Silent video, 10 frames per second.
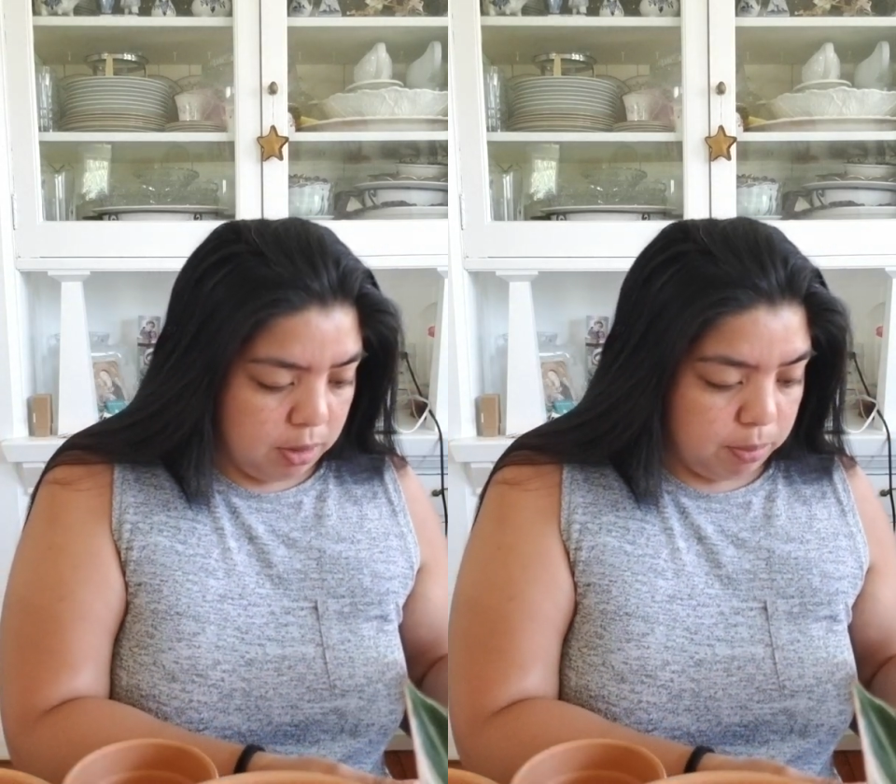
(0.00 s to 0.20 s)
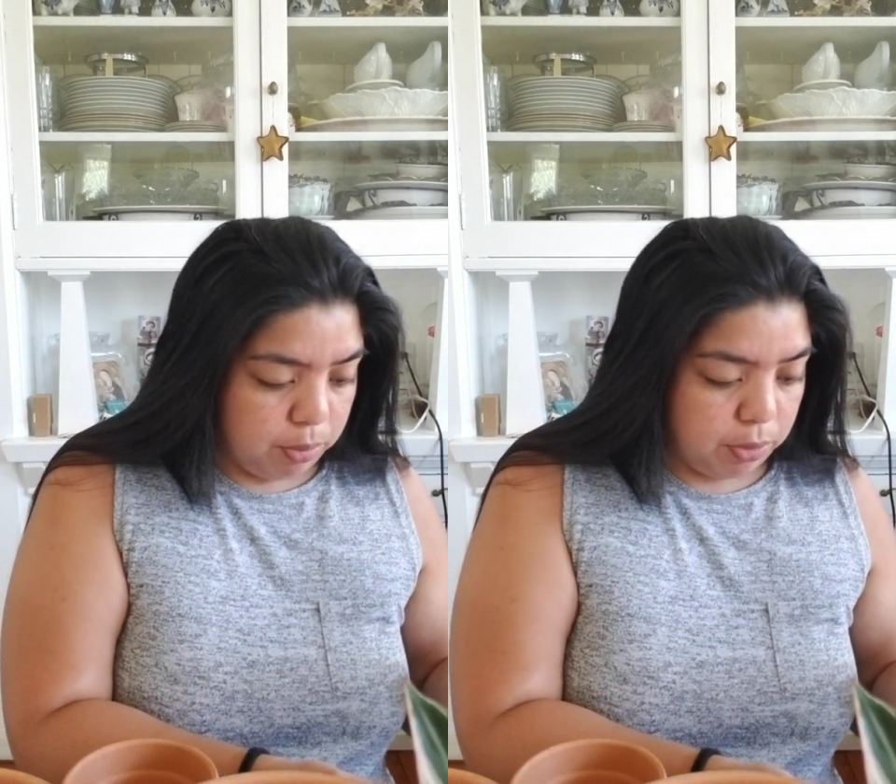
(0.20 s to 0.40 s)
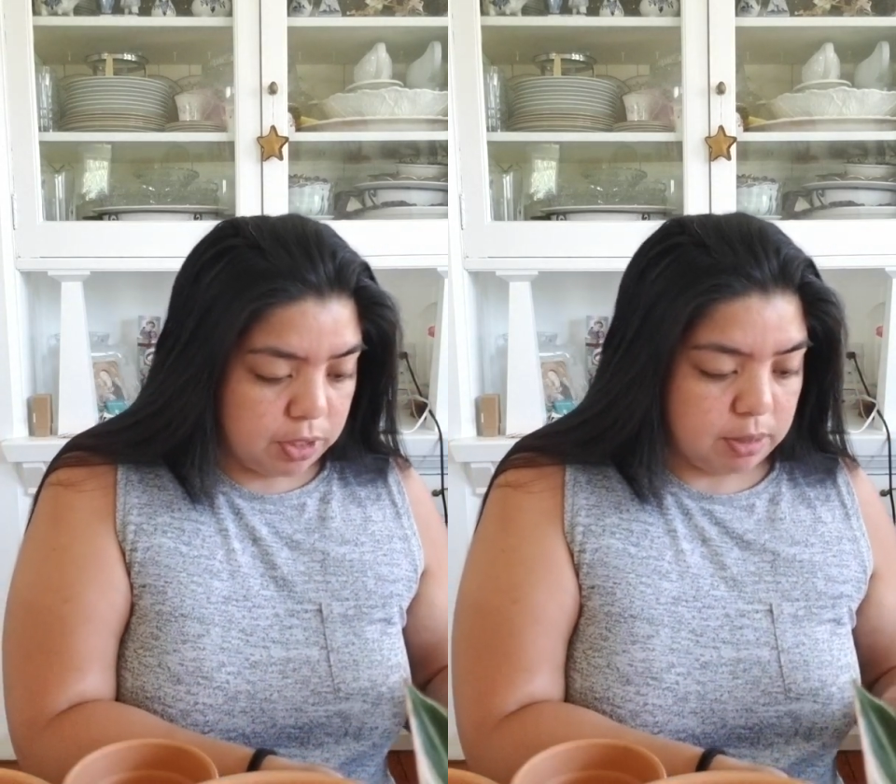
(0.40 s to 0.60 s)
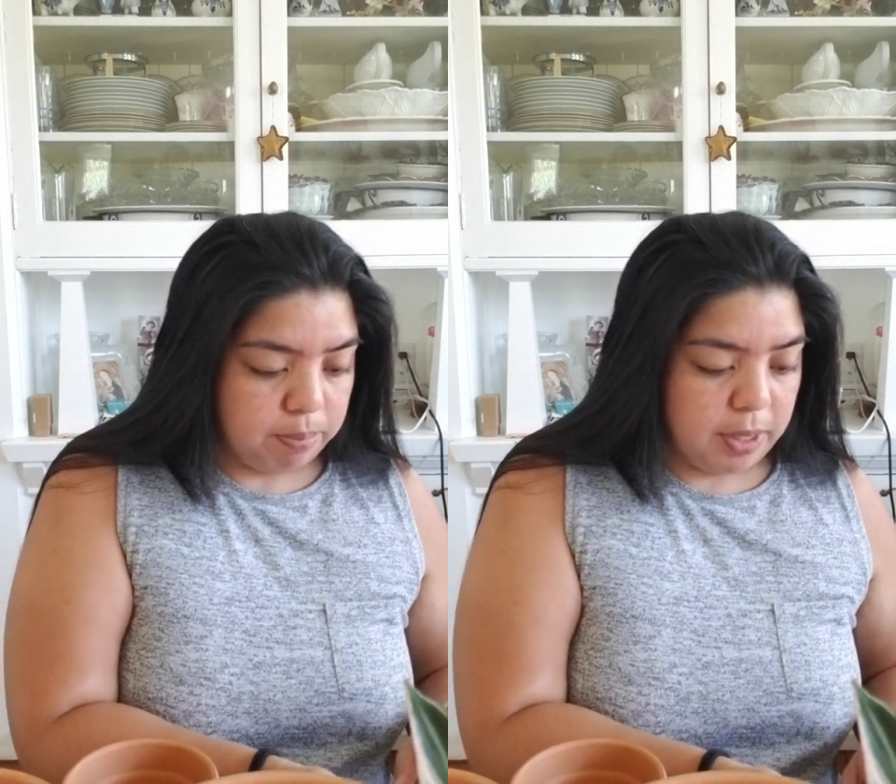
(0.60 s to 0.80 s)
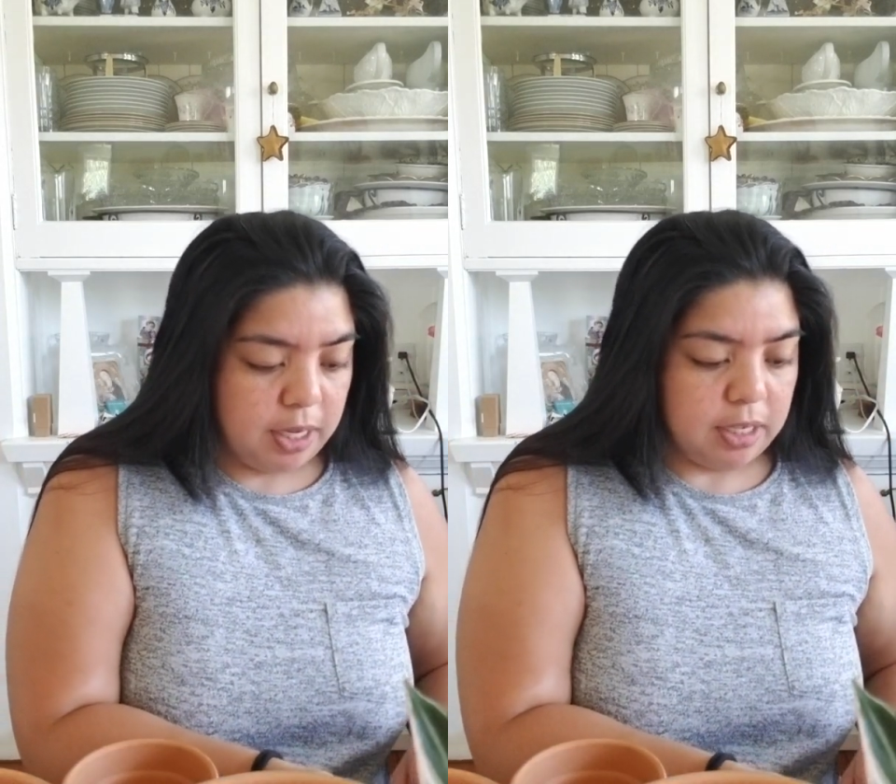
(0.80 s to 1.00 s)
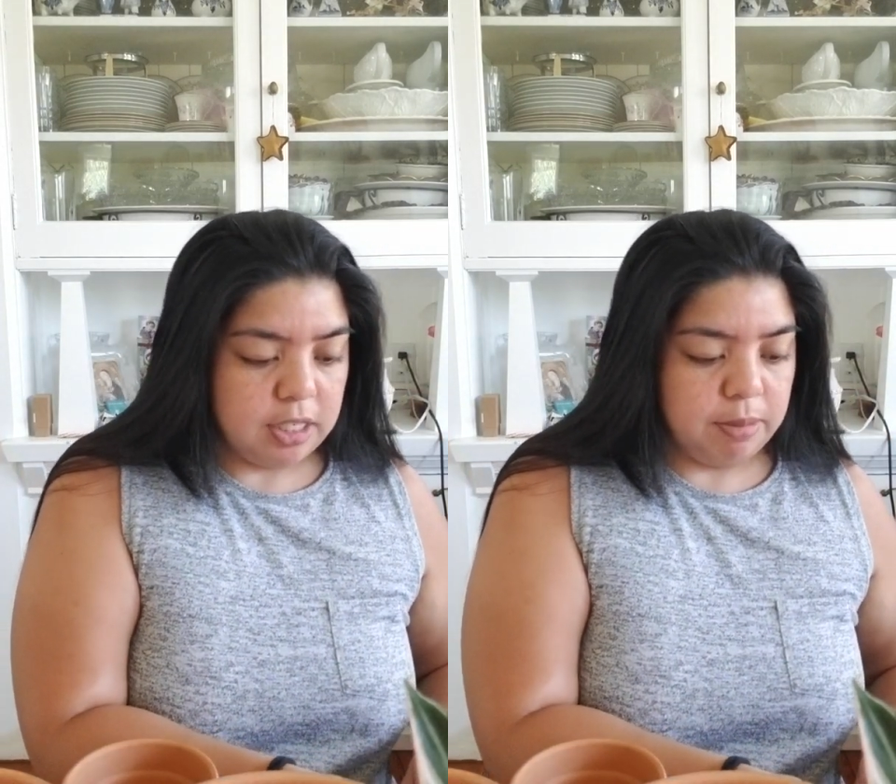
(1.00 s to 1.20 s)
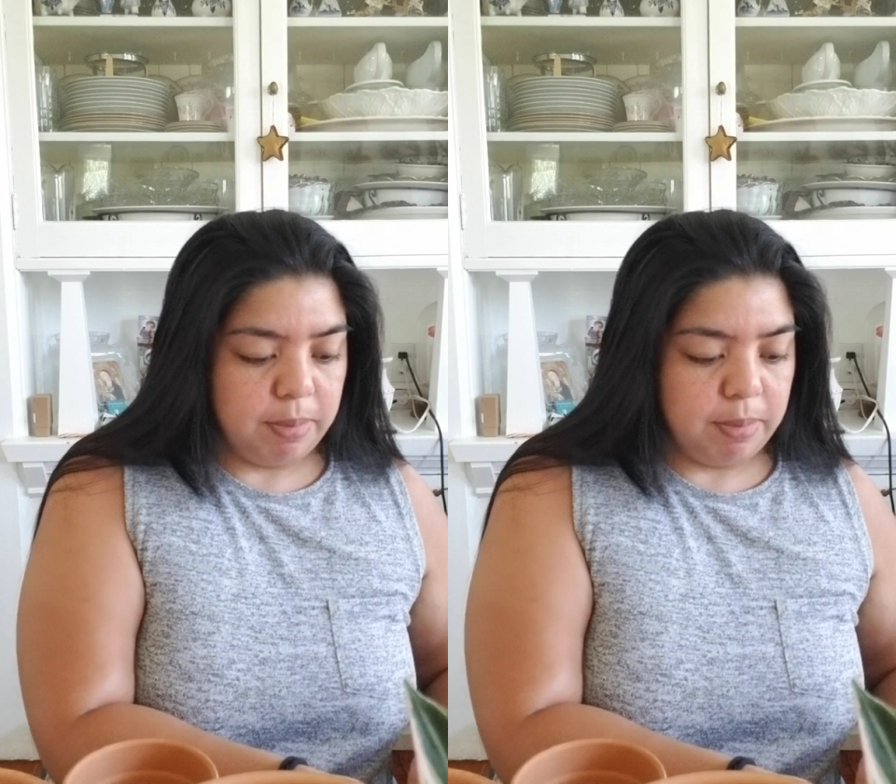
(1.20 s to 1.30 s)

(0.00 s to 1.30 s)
pour some paint into